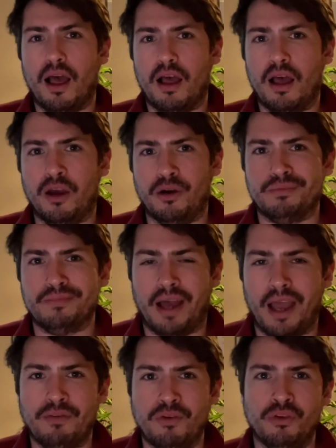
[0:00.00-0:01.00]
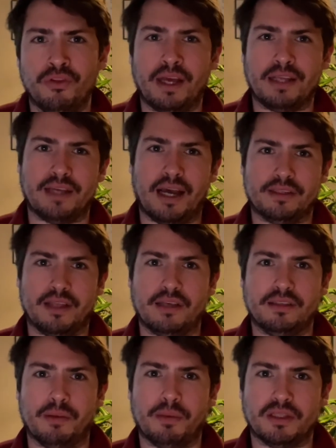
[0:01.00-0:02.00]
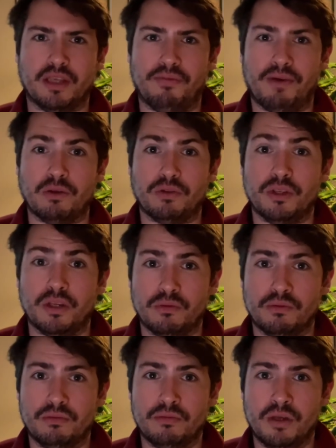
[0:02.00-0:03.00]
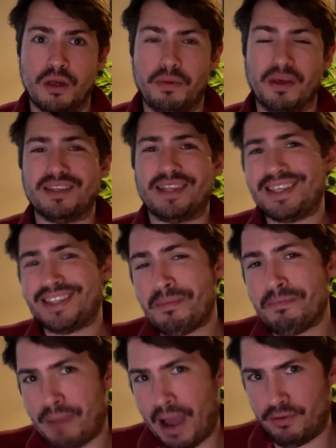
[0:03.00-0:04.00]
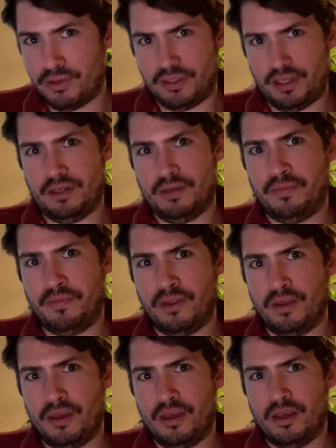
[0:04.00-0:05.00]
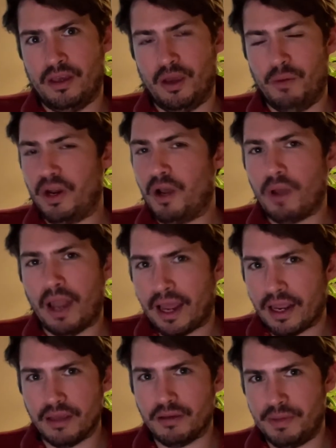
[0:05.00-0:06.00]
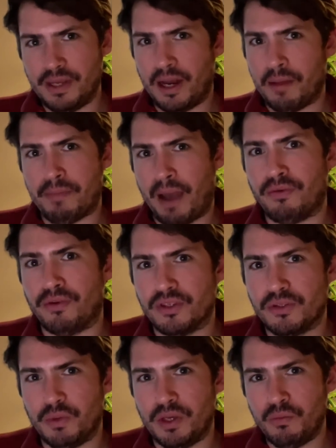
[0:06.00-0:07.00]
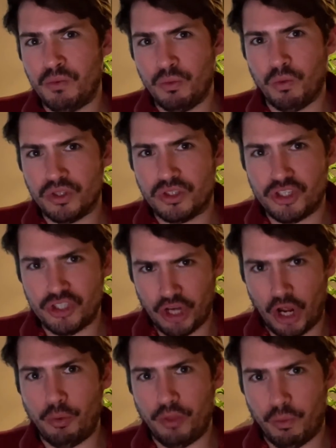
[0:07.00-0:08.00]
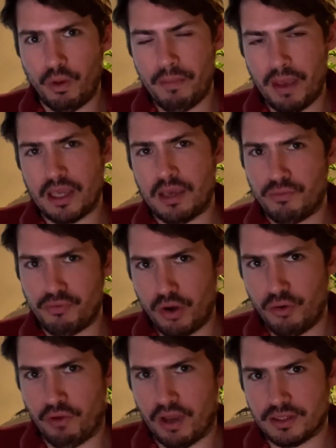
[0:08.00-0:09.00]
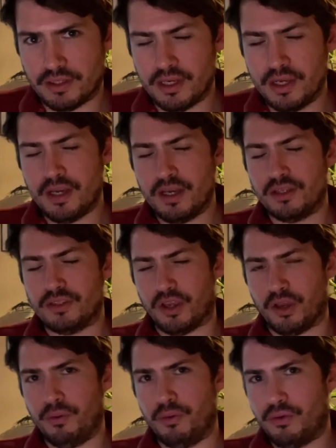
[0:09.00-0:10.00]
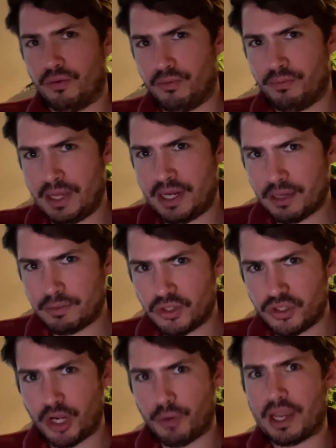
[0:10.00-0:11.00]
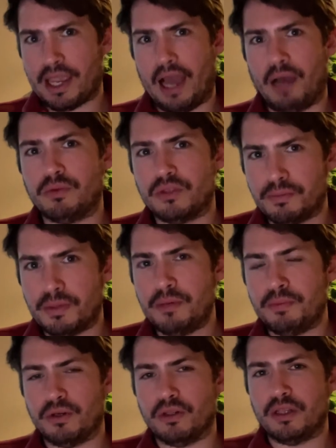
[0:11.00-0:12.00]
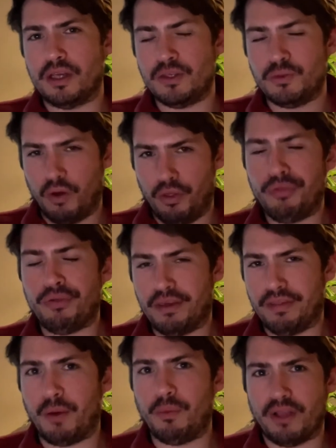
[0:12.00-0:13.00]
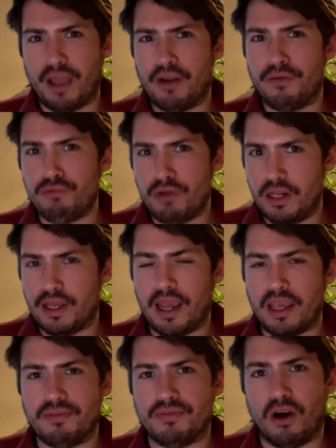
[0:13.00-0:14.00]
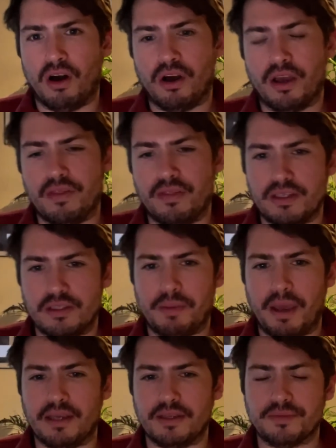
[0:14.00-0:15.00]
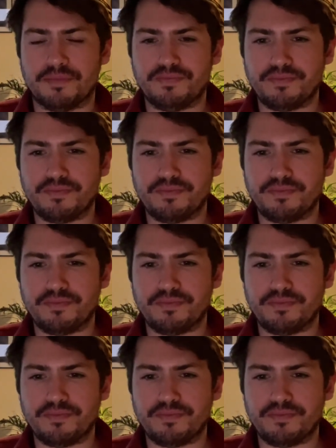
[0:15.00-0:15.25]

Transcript: oh, I haven't done that task that I set myself out to do. Because that's embarrassing. And we don't like being embarrassed. We want to show that we're making progress. So being able to show account to people is one thing that will kind of really get you far in this space.